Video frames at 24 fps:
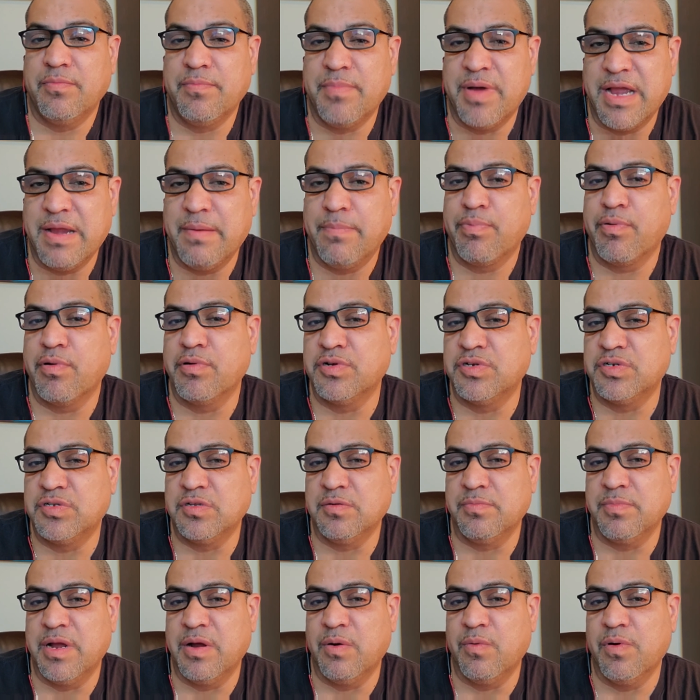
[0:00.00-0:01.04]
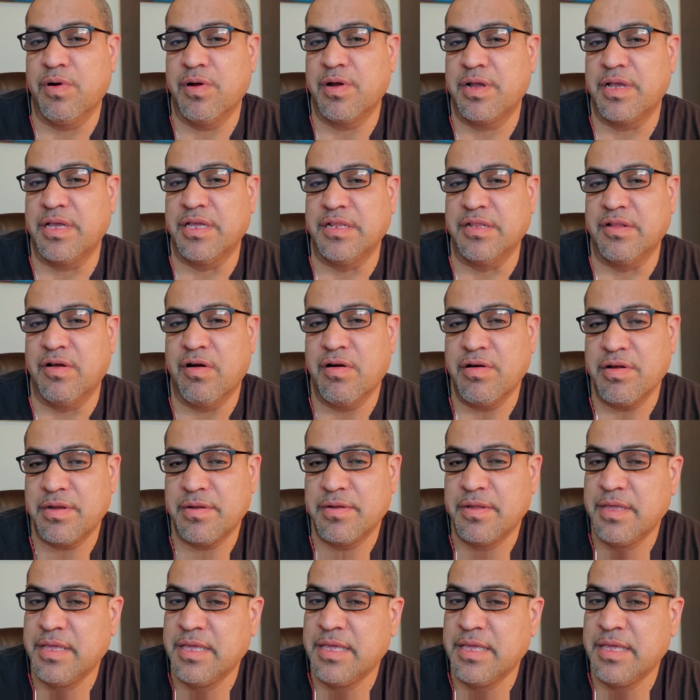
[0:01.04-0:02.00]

my approach to my work and art